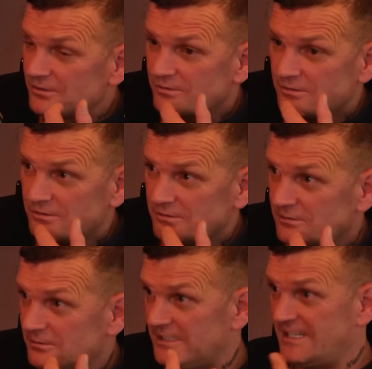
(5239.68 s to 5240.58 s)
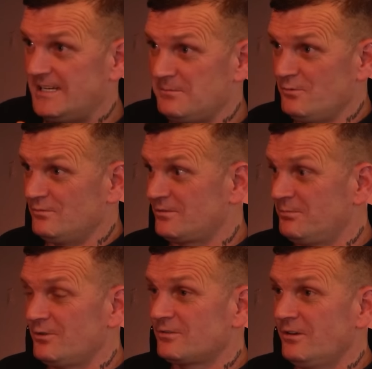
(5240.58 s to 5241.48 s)
you know, so I came out and
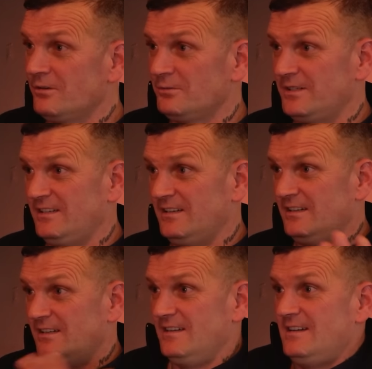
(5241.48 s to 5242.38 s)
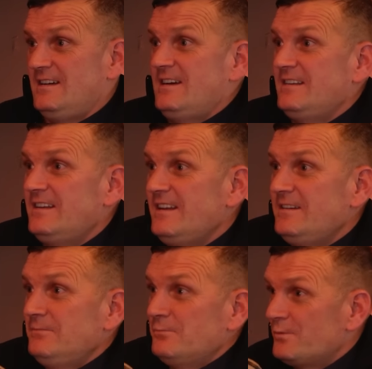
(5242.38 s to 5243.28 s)
smoked heroin and
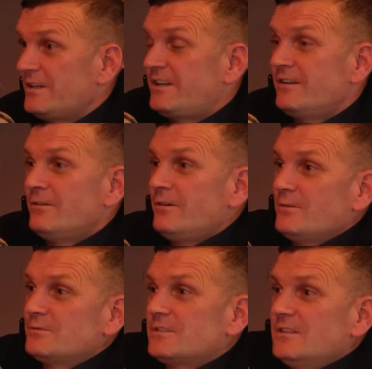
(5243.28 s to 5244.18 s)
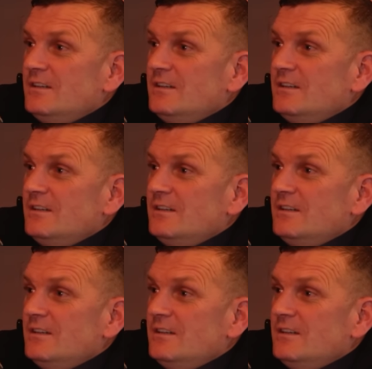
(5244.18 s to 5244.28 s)
then went to your house.